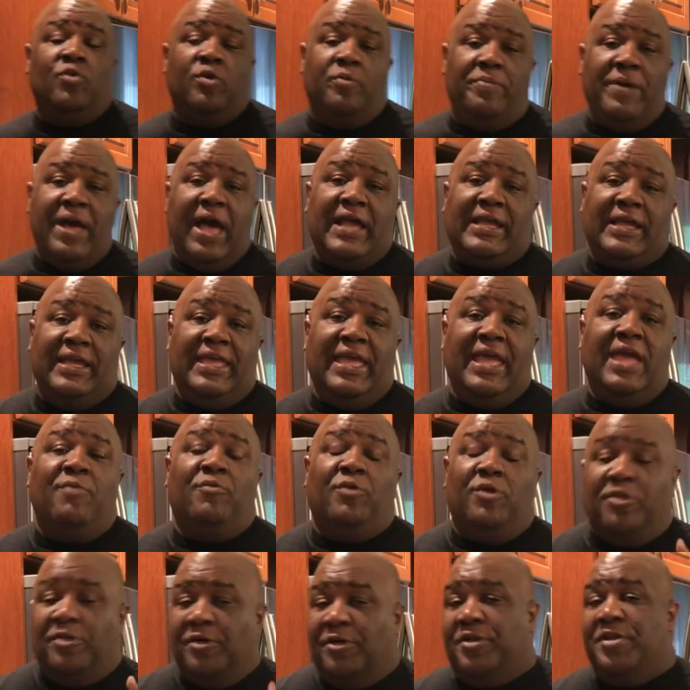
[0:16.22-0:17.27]
we're back again
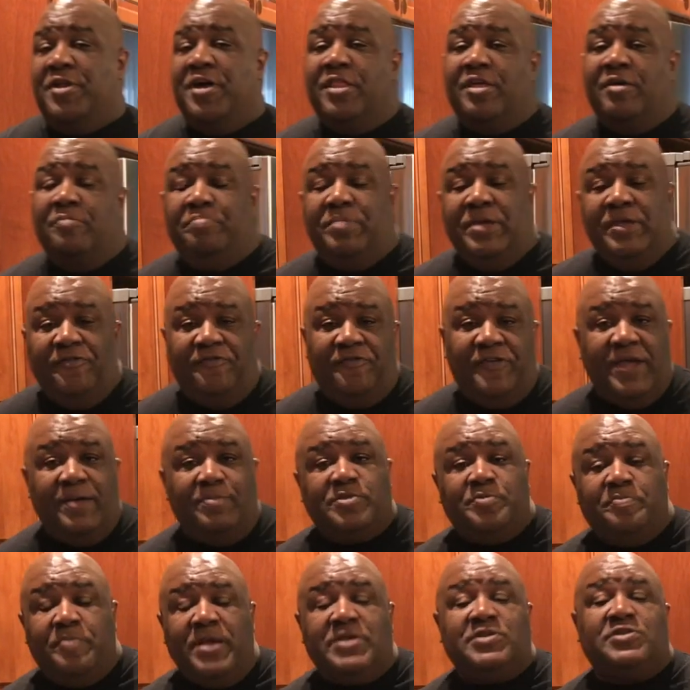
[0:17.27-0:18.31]
with another BFAM
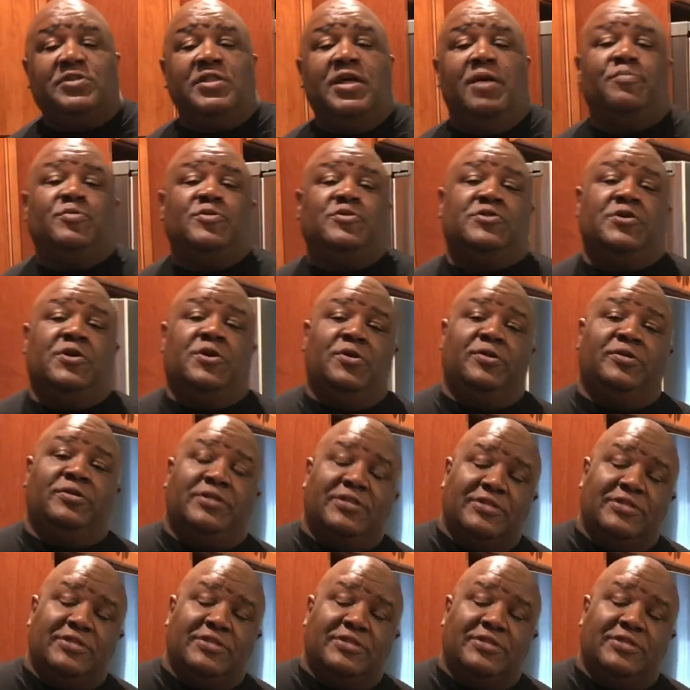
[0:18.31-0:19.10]
special episode.